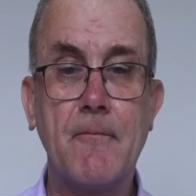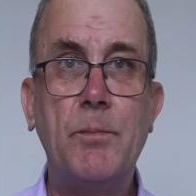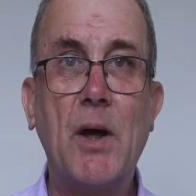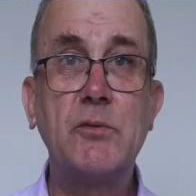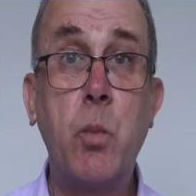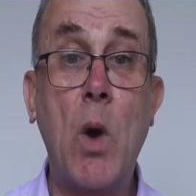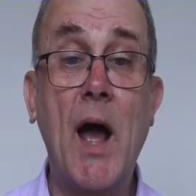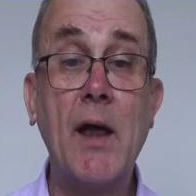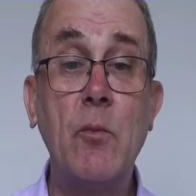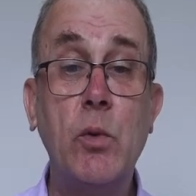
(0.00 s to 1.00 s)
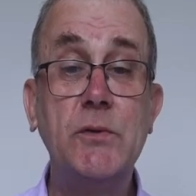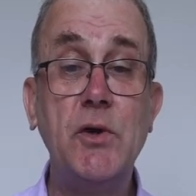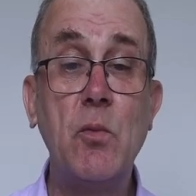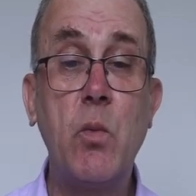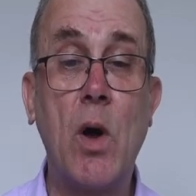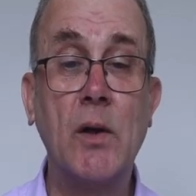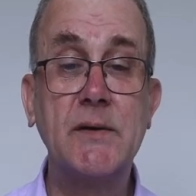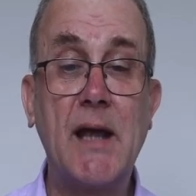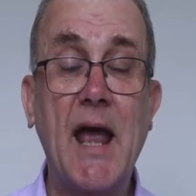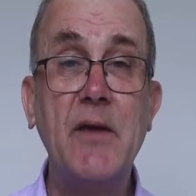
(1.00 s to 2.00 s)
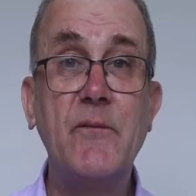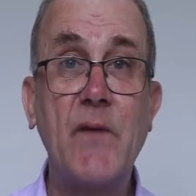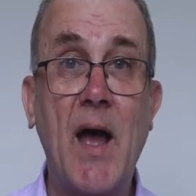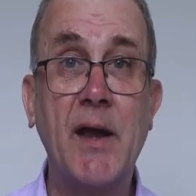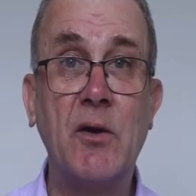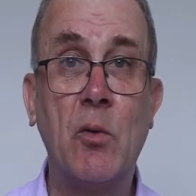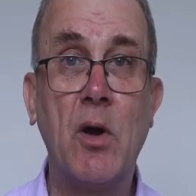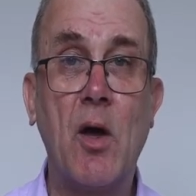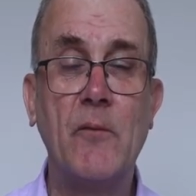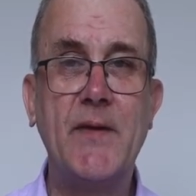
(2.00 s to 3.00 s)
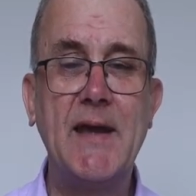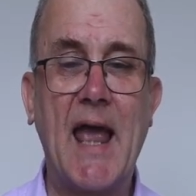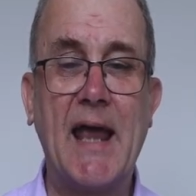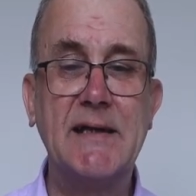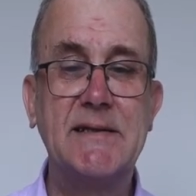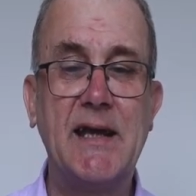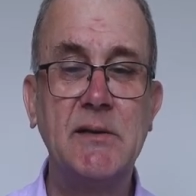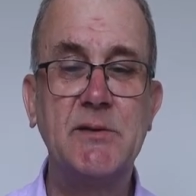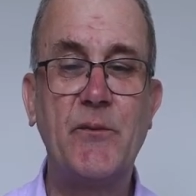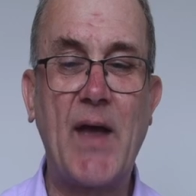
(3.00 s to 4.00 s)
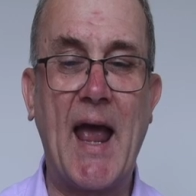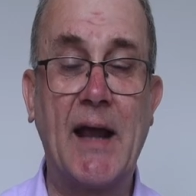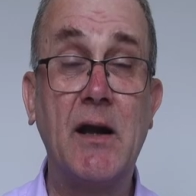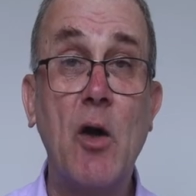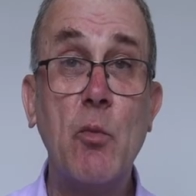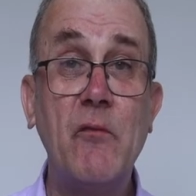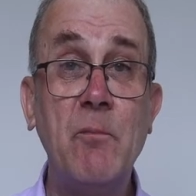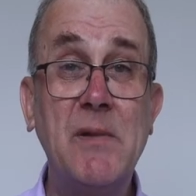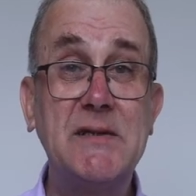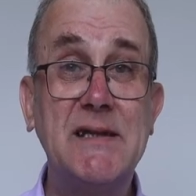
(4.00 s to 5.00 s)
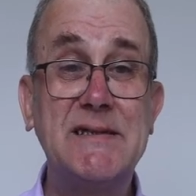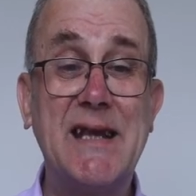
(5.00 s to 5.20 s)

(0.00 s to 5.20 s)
But why would you want a final of the A-Team's fan with Mr.